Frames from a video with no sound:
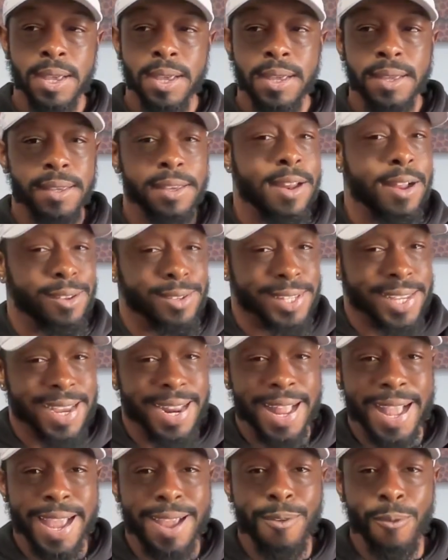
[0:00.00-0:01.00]
you know,
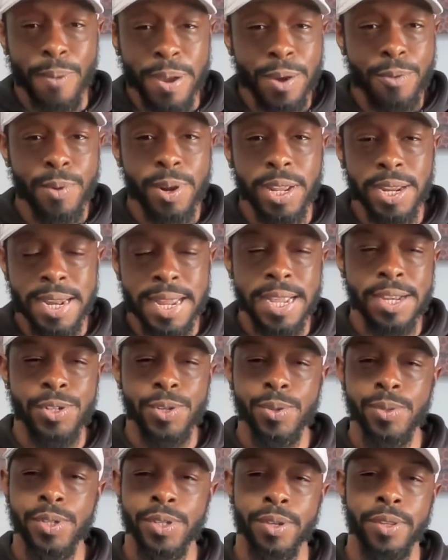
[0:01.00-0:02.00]
saying, hey, we really
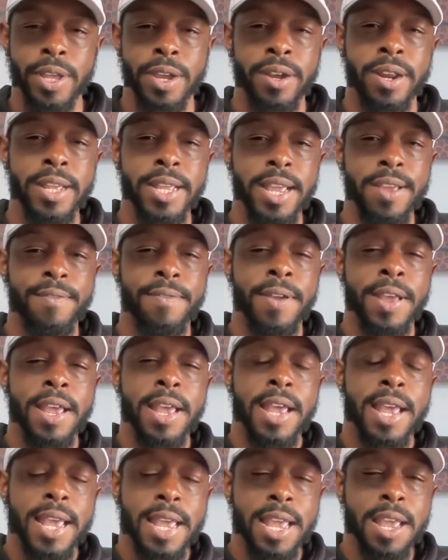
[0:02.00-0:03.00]
need you. So they're going to give
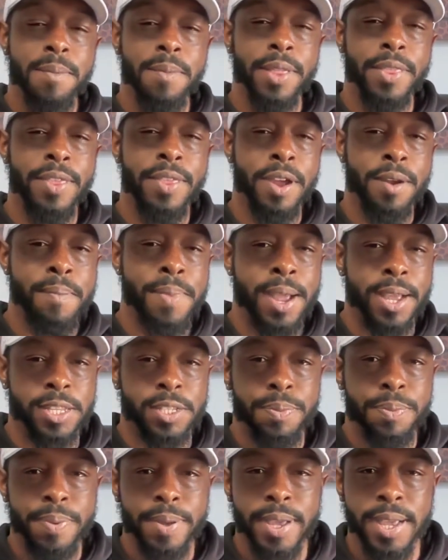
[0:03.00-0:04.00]
him their
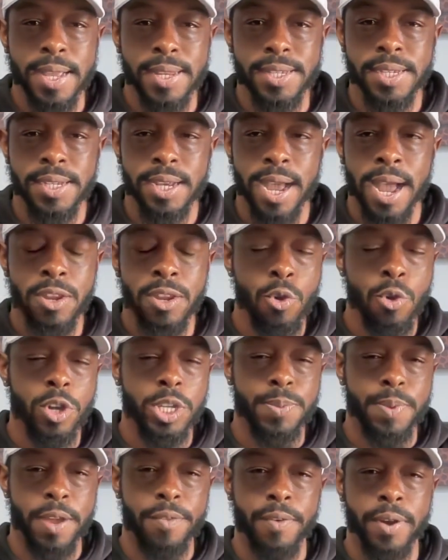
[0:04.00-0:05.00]
best pitch. I do
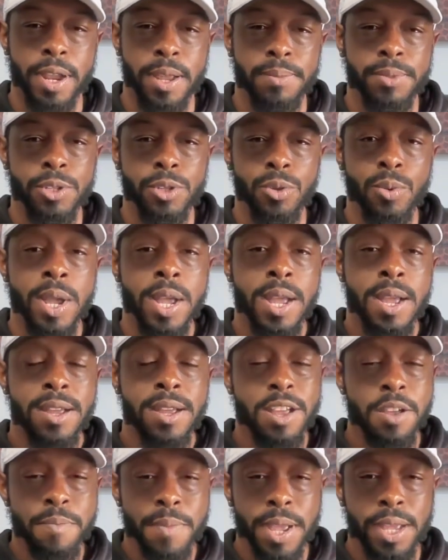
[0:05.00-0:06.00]
expect for him to
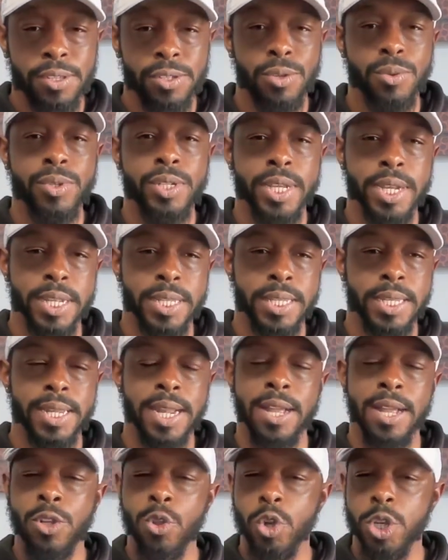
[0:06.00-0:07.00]
commit to Tennessee,
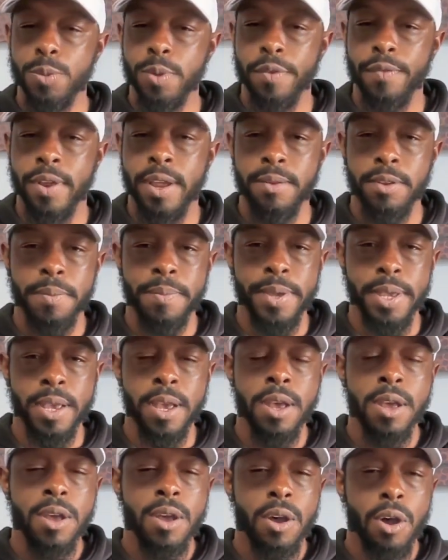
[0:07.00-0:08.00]
and I do expect for him to
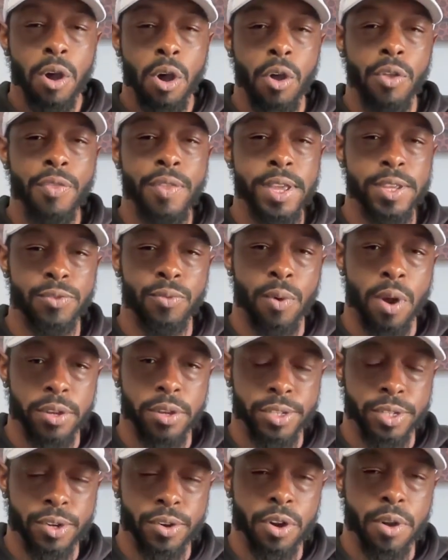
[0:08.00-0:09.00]
be on this
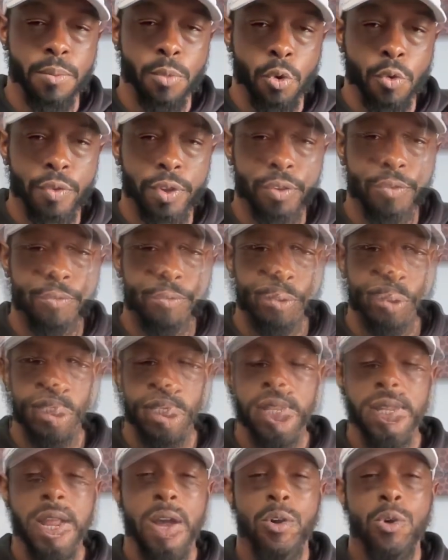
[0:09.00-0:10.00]
roster moving
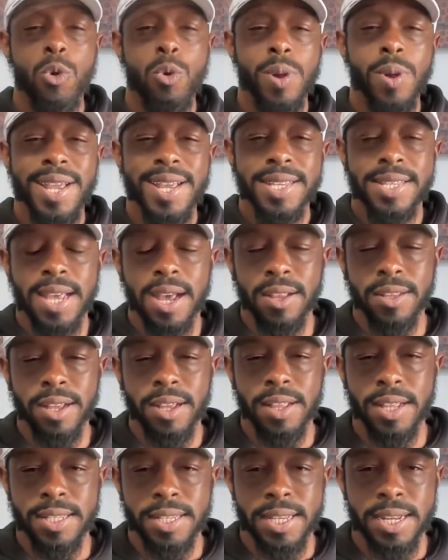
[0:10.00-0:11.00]
forward. Now, who is out
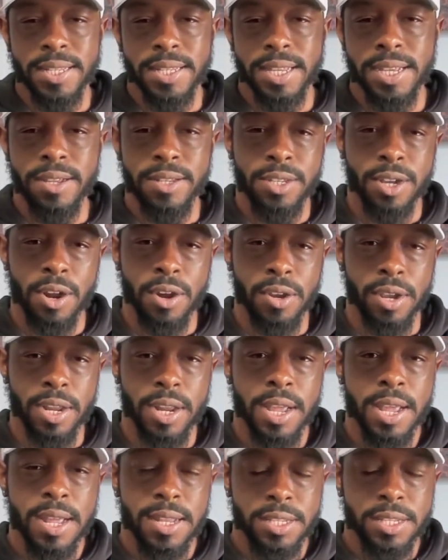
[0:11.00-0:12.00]
there that Tennessee could
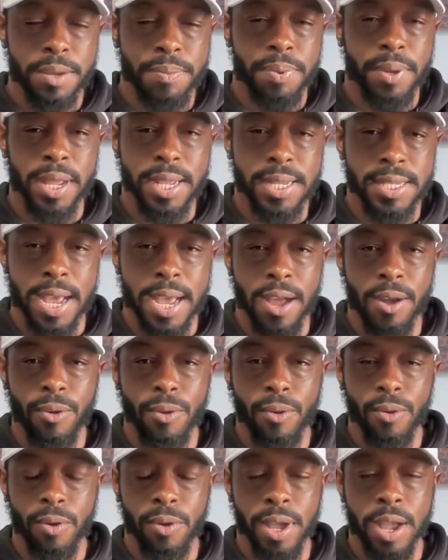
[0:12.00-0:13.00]
target to play
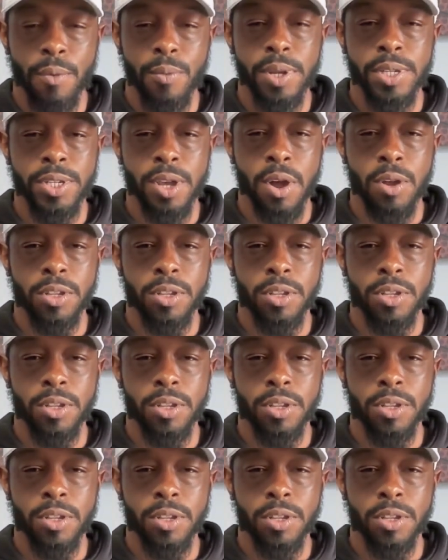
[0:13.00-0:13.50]
tackle? Okay, we talked